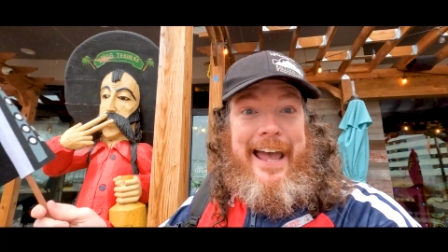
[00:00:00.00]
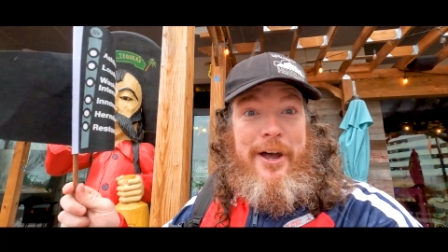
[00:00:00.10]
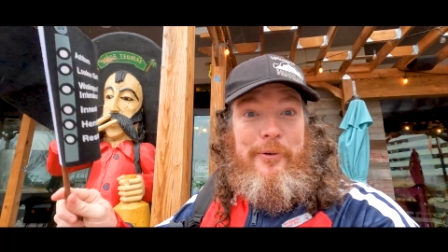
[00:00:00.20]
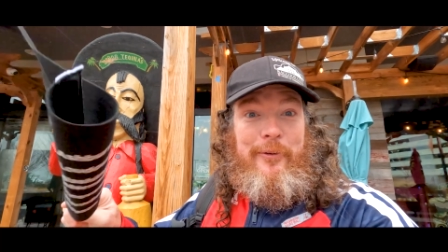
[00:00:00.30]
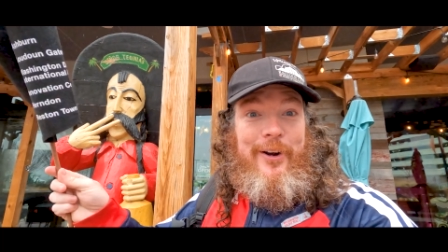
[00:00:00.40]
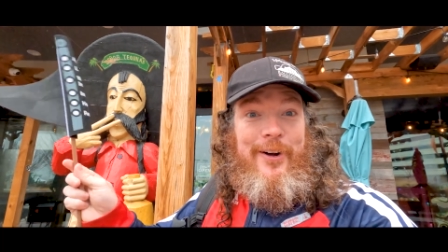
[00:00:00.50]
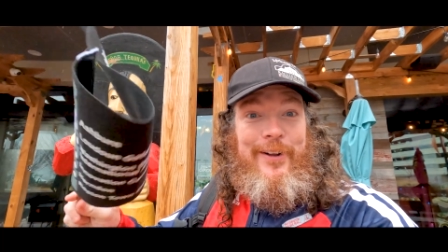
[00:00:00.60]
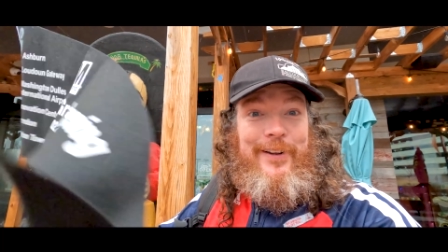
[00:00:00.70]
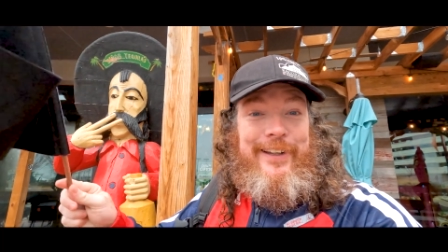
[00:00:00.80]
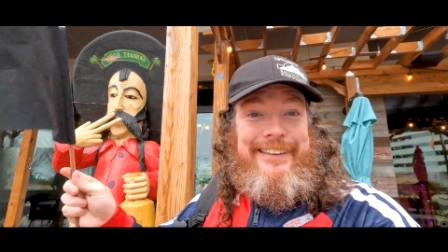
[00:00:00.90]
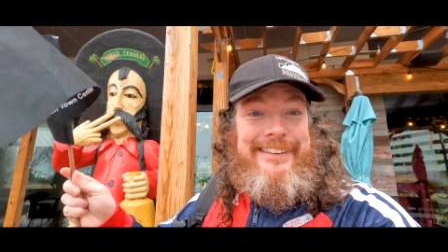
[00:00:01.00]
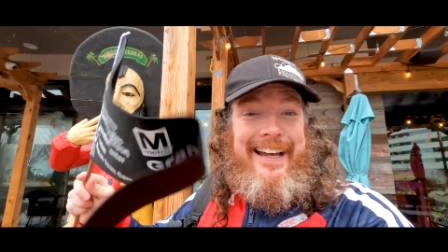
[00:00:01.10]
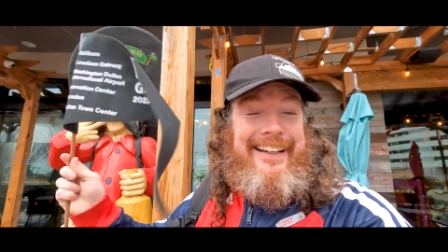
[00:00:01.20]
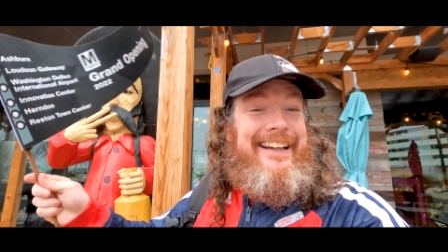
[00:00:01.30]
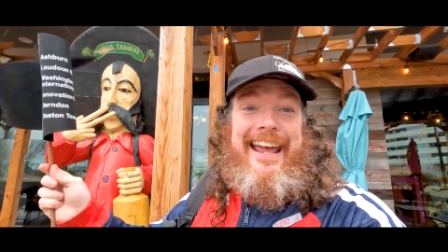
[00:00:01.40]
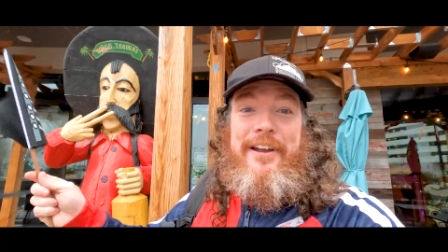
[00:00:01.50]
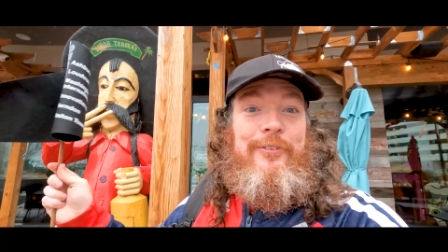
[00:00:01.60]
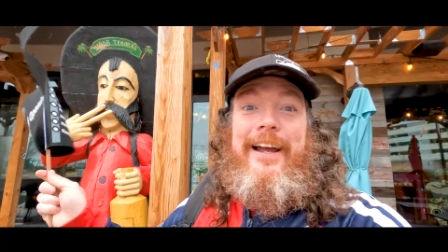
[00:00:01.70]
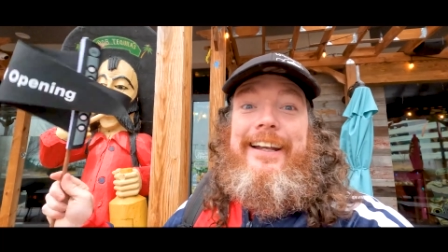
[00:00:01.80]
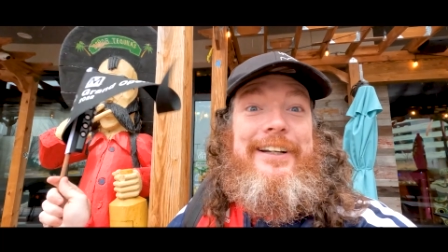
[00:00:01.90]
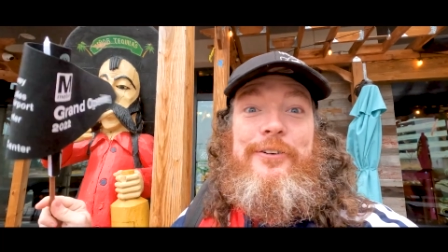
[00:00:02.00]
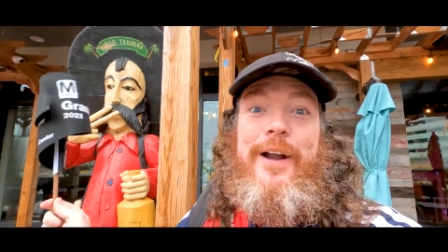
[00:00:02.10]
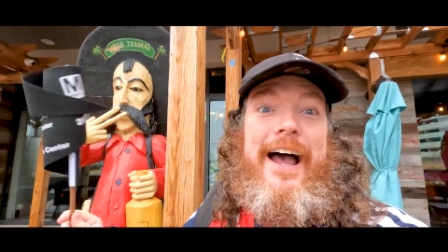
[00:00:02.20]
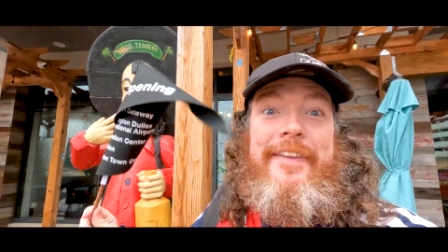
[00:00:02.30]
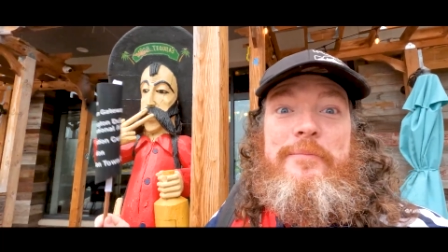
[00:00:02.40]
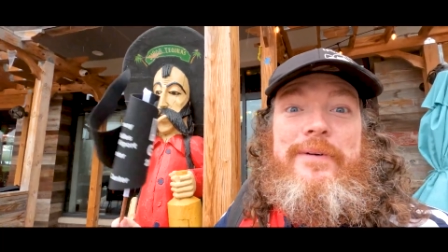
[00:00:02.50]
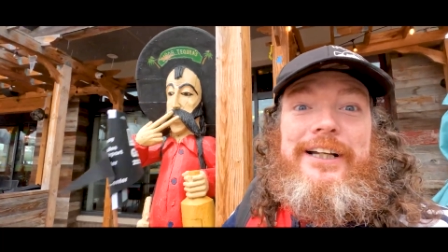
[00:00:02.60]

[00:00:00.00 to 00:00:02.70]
now we're all excited and ready to ride the